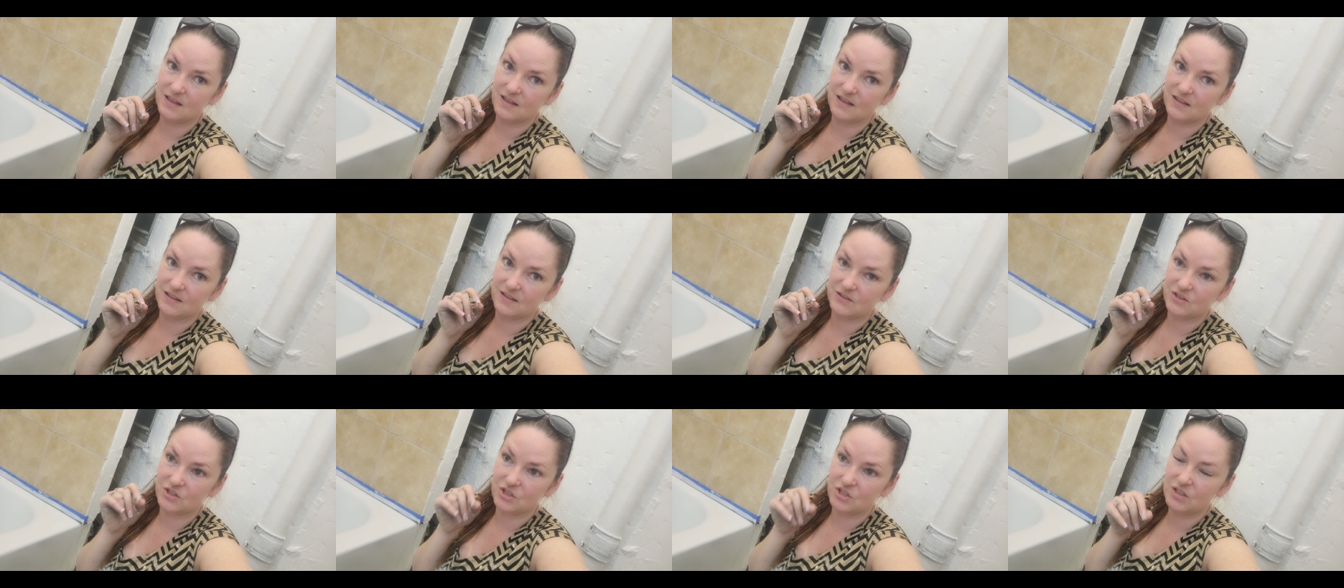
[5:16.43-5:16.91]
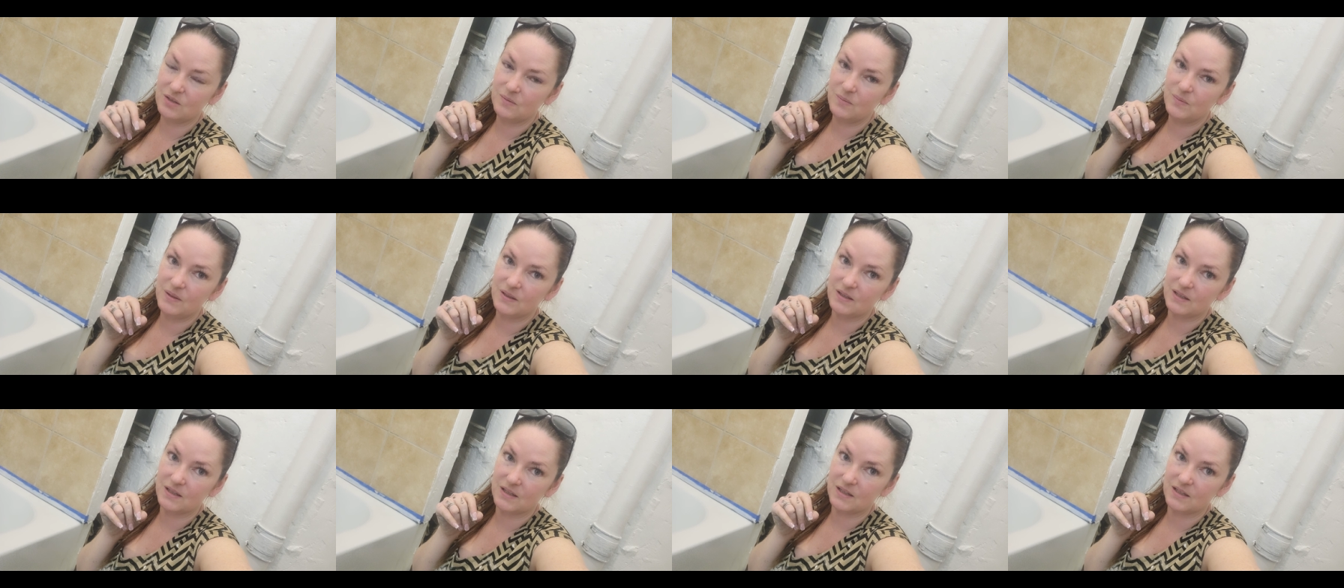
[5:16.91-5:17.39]
a
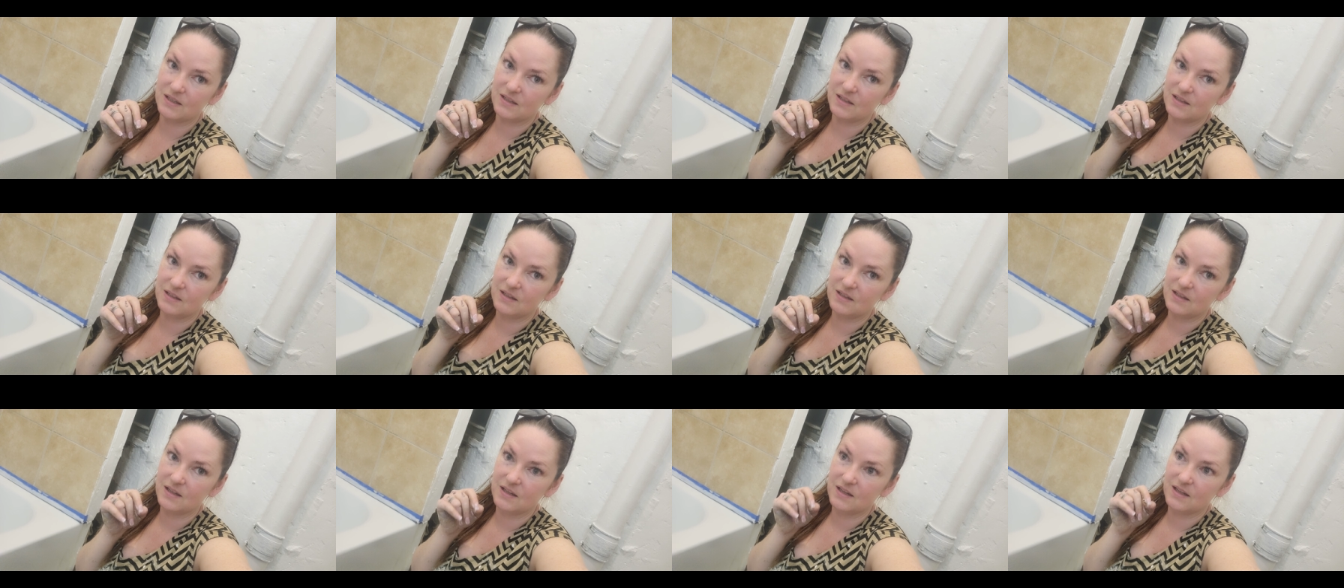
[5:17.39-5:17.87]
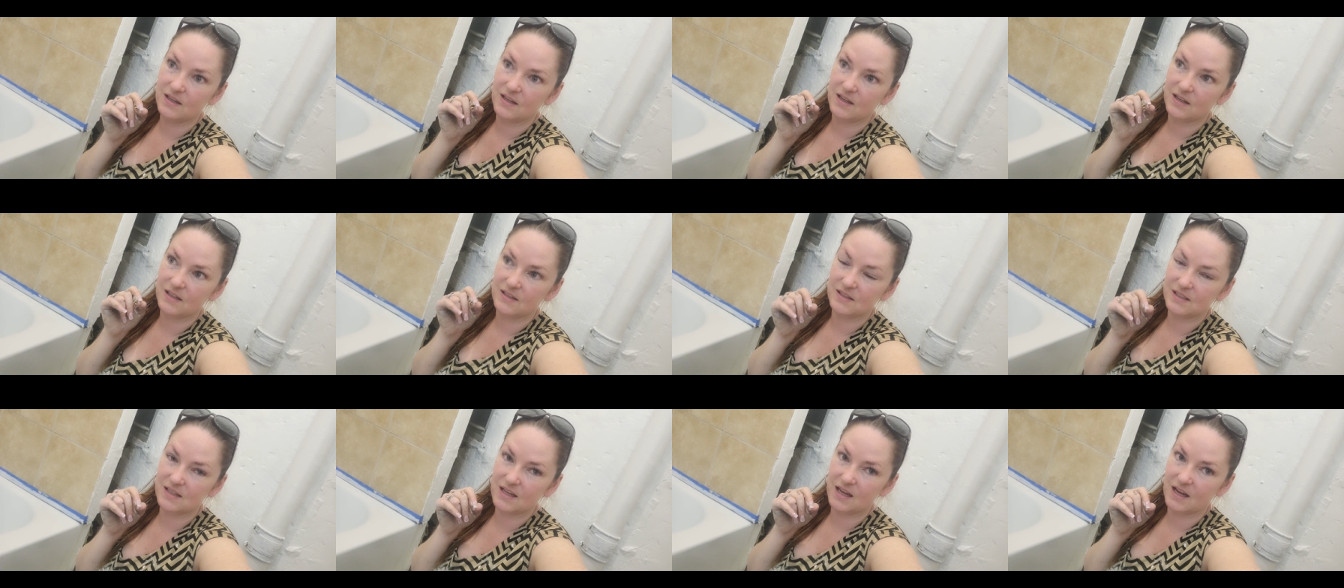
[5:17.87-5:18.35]
chip in it,
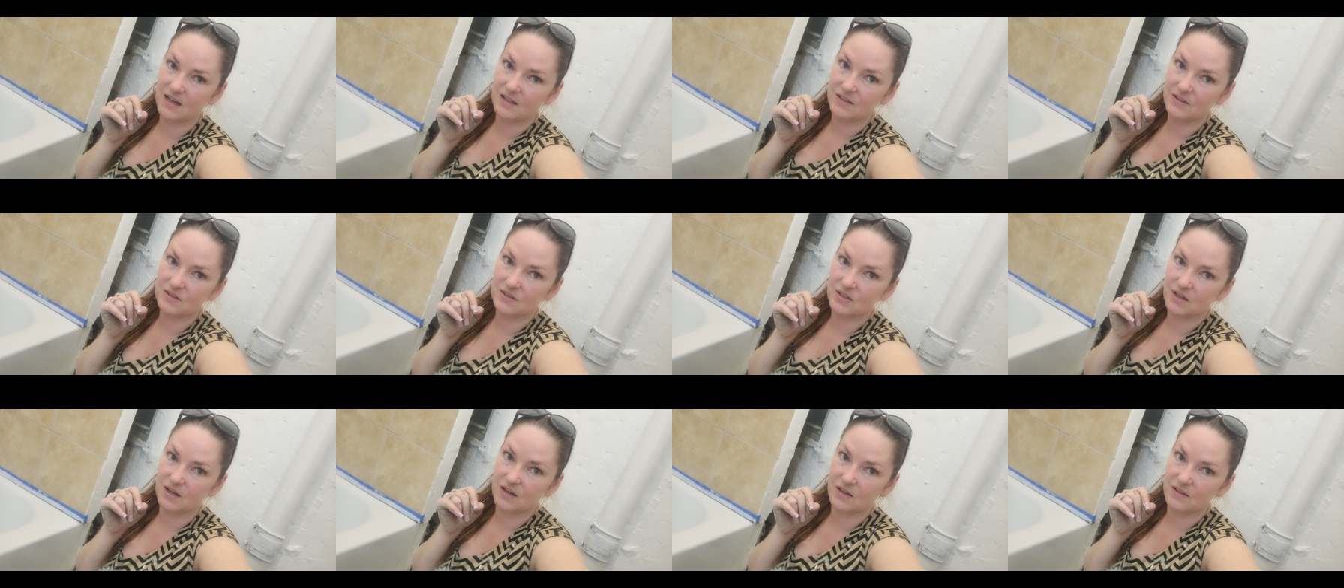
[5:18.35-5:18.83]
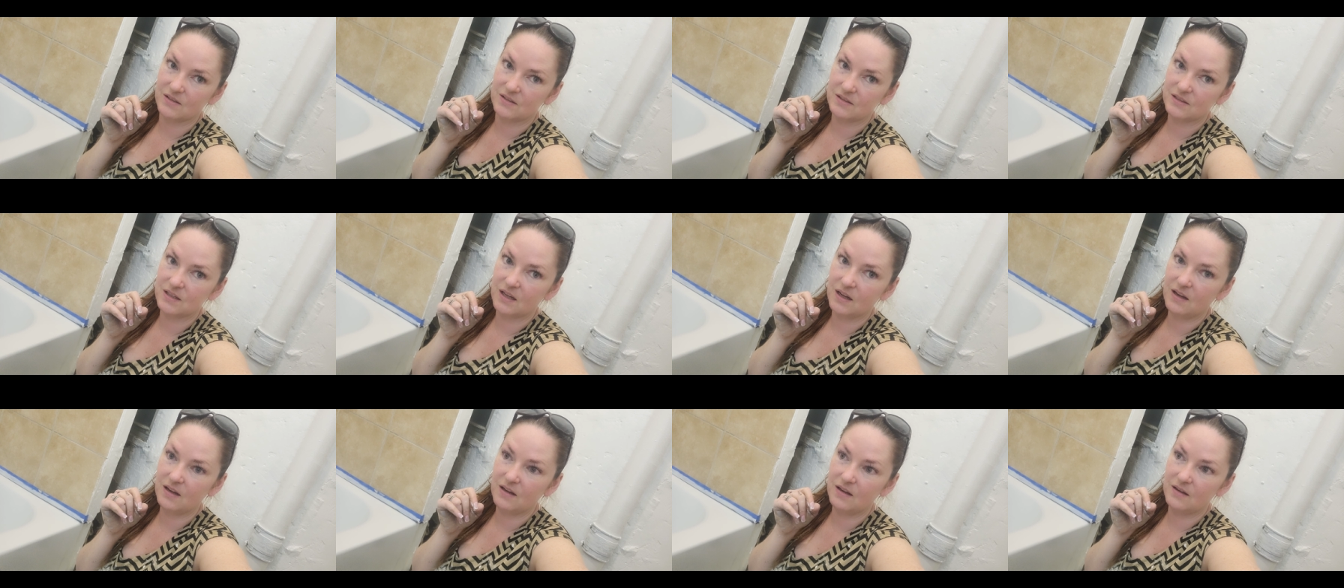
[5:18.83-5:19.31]
and it's a cast iron
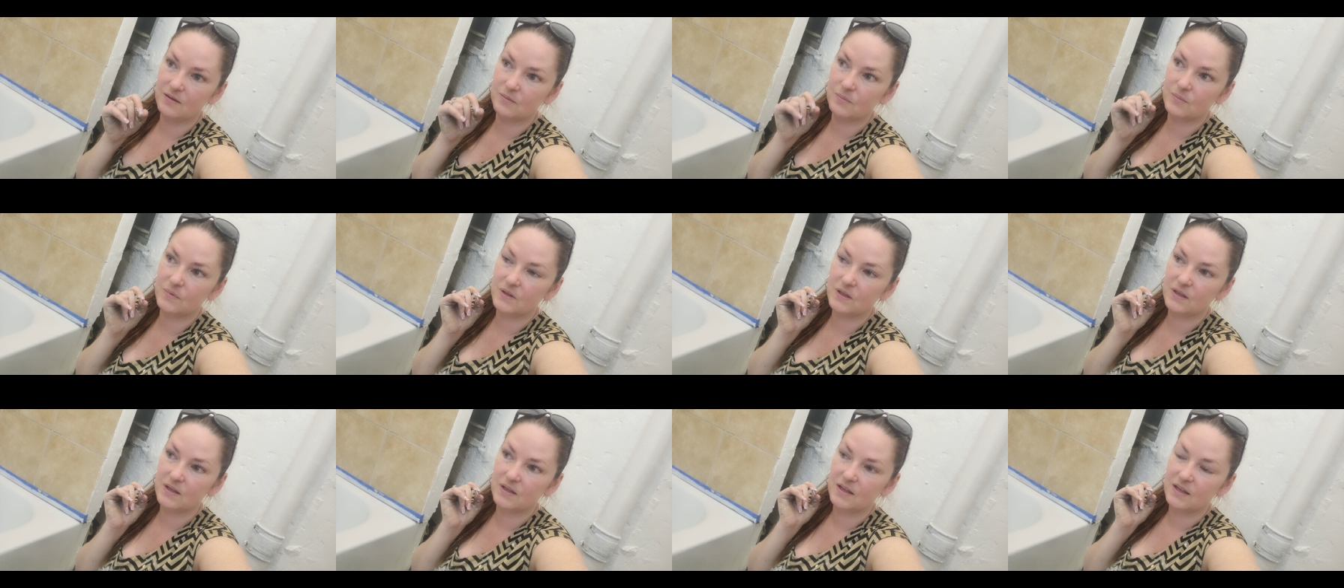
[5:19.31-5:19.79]
tub,